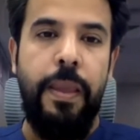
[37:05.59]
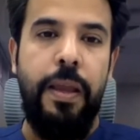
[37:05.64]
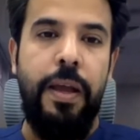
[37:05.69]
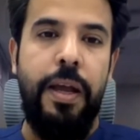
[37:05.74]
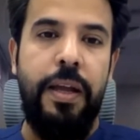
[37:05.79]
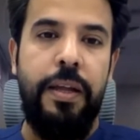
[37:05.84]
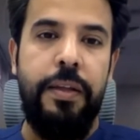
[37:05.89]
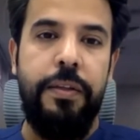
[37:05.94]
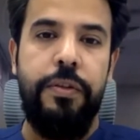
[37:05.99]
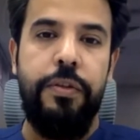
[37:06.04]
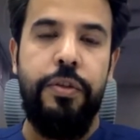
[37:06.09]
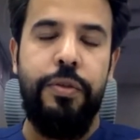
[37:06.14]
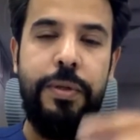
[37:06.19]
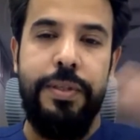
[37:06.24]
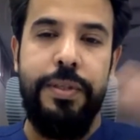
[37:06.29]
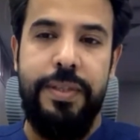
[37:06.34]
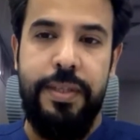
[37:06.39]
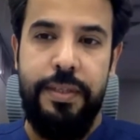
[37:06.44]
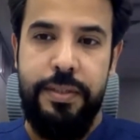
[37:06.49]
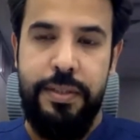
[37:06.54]
And usually
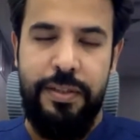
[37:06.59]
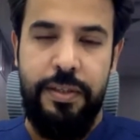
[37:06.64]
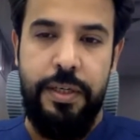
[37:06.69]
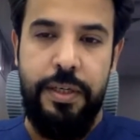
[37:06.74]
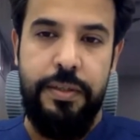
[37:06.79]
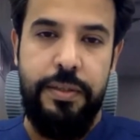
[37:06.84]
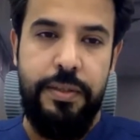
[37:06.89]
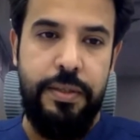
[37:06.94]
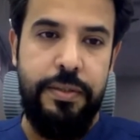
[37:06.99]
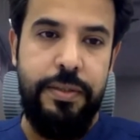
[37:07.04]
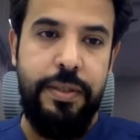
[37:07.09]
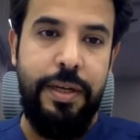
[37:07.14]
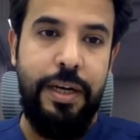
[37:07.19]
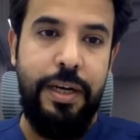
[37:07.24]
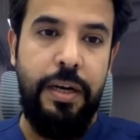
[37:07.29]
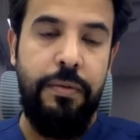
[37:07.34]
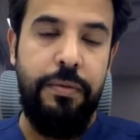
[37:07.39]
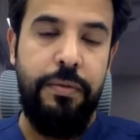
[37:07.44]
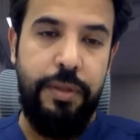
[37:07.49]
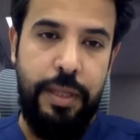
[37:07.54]
the success rate is
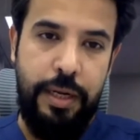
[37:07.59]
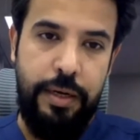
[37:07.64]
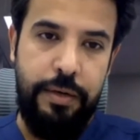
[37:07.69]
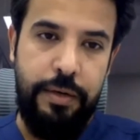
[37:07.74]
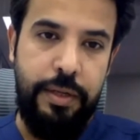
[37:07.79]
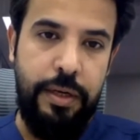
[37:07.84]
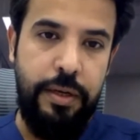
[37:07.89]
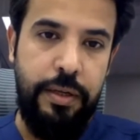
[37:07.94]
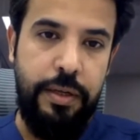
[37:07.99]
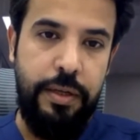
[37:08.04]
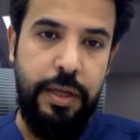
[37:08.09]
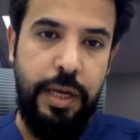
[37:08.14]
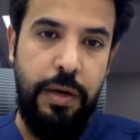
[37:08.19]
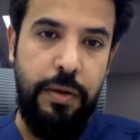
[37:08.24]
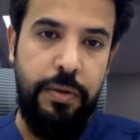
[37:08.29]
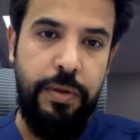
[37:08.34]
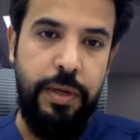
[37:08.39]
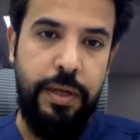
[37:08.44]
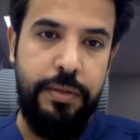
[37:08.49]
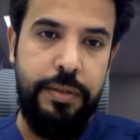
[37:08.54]
around, they are telling
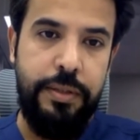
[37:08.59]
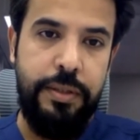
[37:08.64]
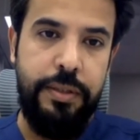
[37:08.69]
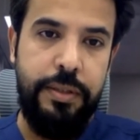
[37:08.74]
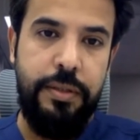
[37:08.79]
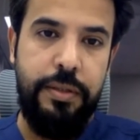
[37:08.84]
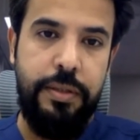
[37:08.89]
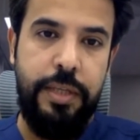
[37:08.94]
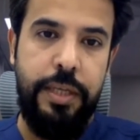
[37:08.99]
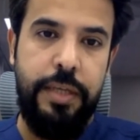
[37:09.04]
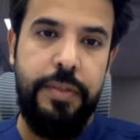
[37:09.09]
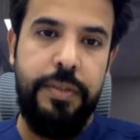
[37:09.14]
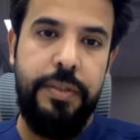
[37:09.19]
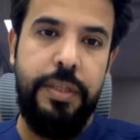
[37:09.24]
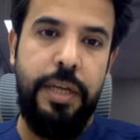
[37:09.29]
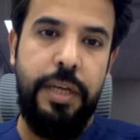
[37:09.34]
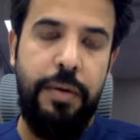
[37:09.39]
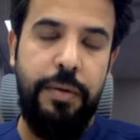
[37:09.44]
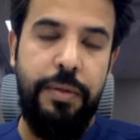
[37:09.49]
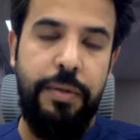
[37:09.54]
around 100, takes
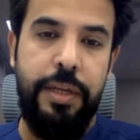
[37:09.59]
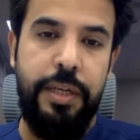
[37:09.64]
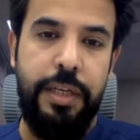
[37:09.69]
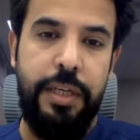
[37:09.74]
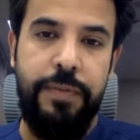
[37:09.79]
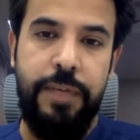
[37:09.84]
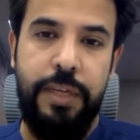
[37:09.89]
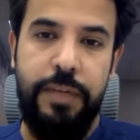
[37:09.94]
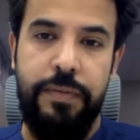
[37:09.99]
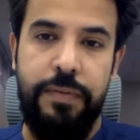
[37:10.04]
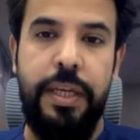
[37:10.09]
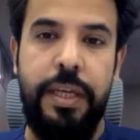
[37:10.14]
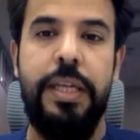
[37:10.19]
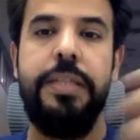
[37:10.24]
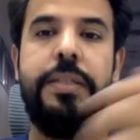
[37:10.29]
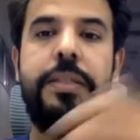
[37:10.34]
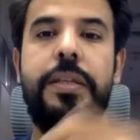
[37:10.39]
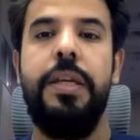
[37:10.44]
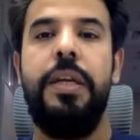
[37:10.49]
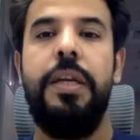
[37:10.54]
around 35
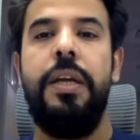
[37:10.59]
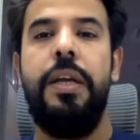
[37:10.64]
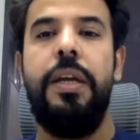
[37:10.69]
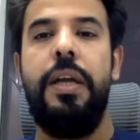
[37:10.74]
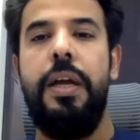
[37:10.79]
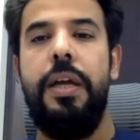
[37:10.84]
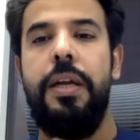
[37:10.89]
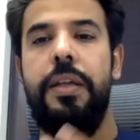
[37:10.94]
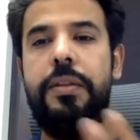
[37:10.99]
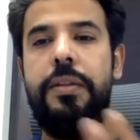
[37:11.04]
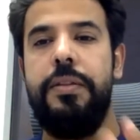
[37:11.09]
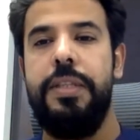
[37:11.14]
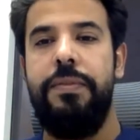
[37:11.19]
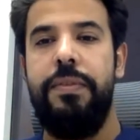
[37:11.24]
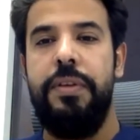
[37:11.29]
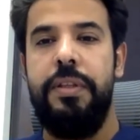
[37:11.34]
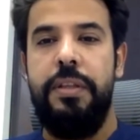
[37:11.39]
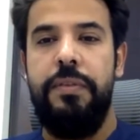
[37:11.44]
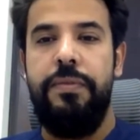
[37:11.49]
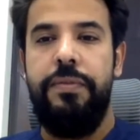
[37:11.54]
days and
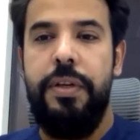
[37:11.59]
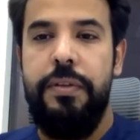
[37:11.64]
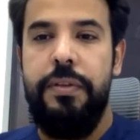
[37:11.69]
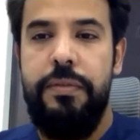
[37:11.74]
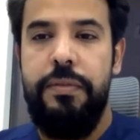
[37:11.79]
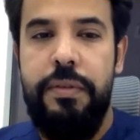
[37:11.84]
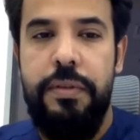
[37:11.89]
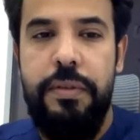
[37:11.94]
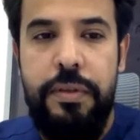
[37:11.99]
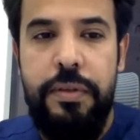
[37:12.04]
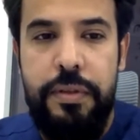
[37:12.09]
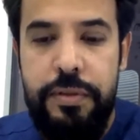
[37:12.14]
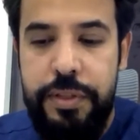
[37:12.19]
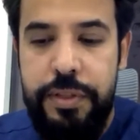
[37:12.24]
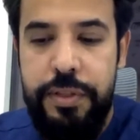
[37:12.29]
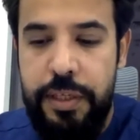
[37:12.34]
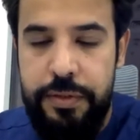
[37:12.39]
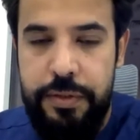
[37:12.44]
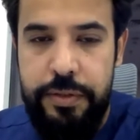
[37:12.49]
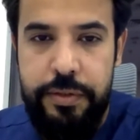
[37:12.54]
7 different
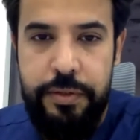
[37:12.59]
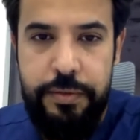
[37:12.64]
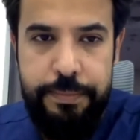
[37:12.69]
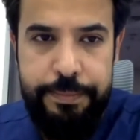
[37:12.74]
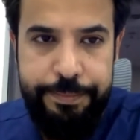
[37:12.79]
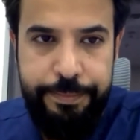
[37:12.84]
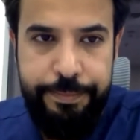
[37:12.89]
changes.